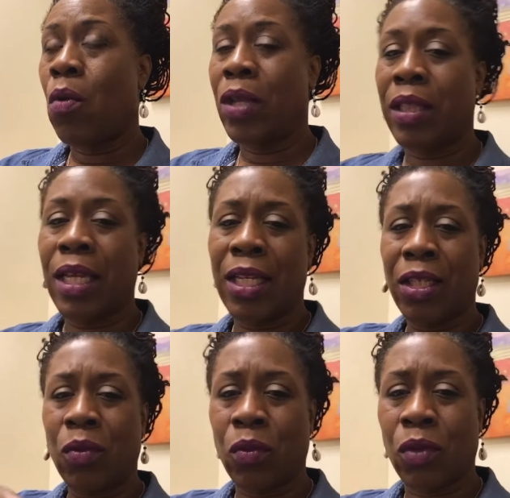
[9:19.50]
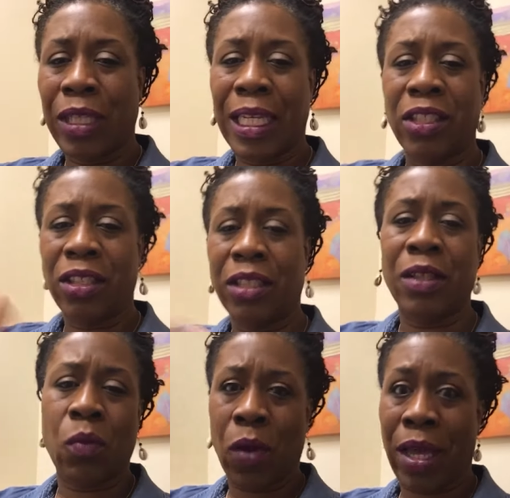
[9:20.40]
rela-
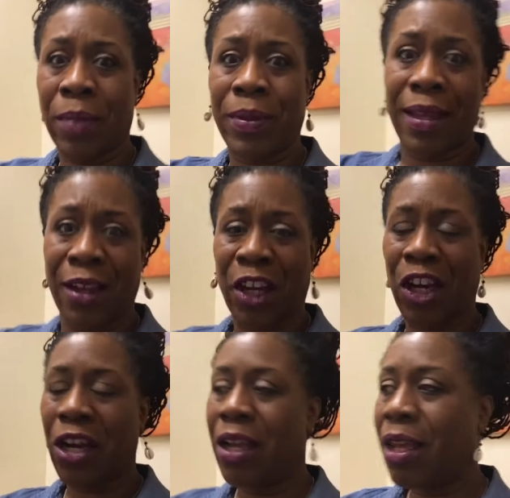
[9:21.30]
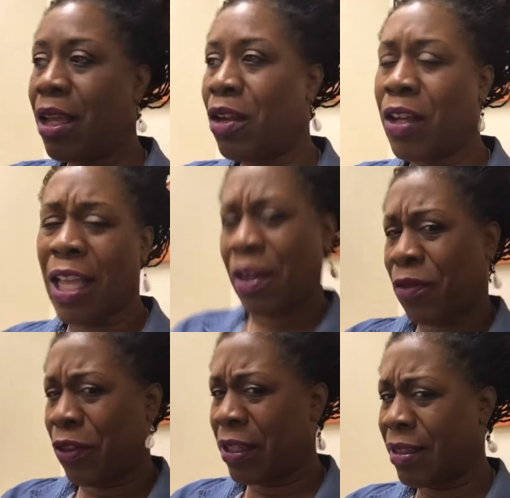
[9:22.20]
relationship webs here, you know, a lot of
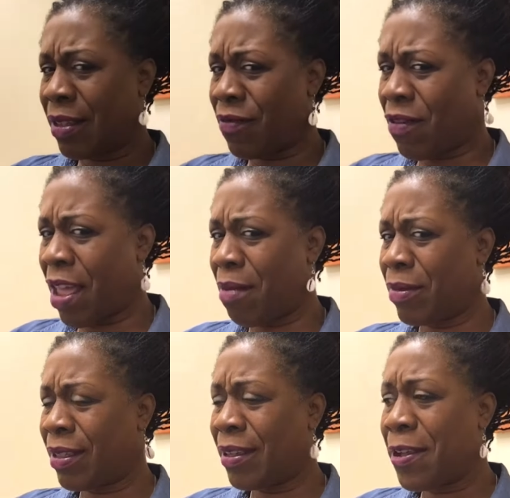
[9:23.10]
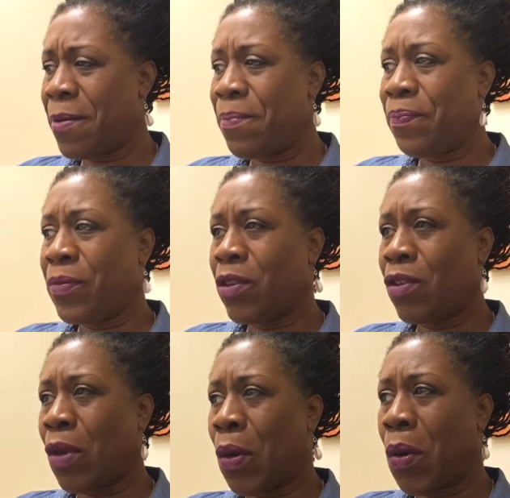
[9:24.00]
friends and family.
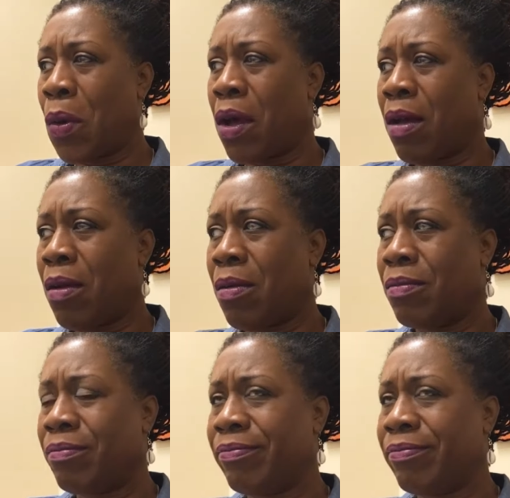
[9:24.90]
So, um,